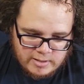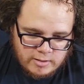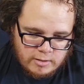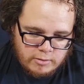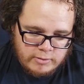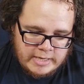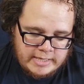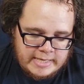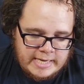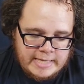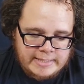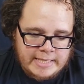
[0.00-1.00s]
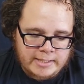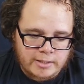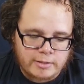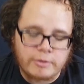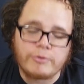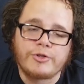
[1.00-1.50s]
All right, guys, that
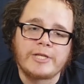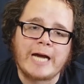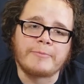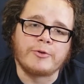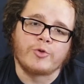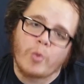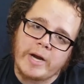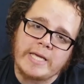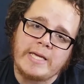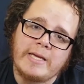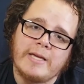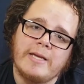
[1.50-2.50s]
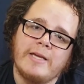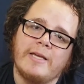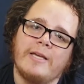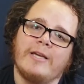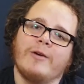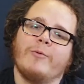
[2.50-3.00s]
concludes chapter 20.
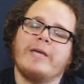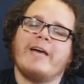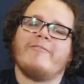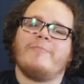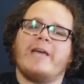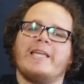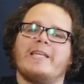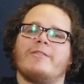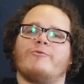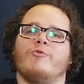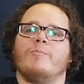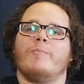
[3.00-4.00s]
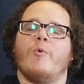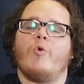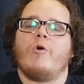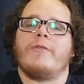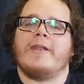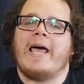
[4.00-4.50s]
We have made it through
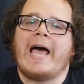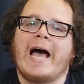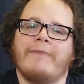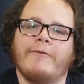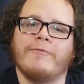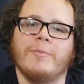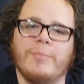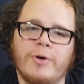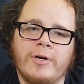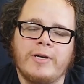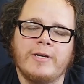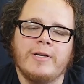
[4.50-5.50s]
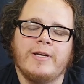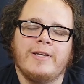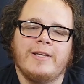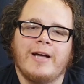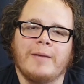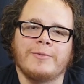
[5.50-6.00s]
more than half of the book.
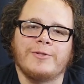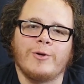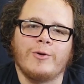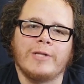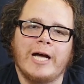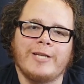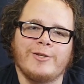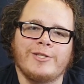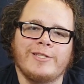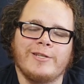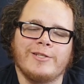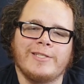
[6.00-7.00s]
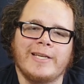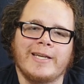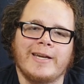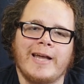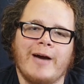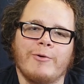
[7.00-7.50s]
I'm so glad you're still
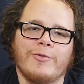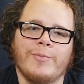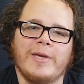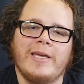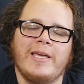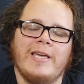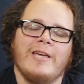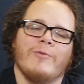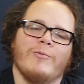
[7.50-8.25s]
sticking it out with me.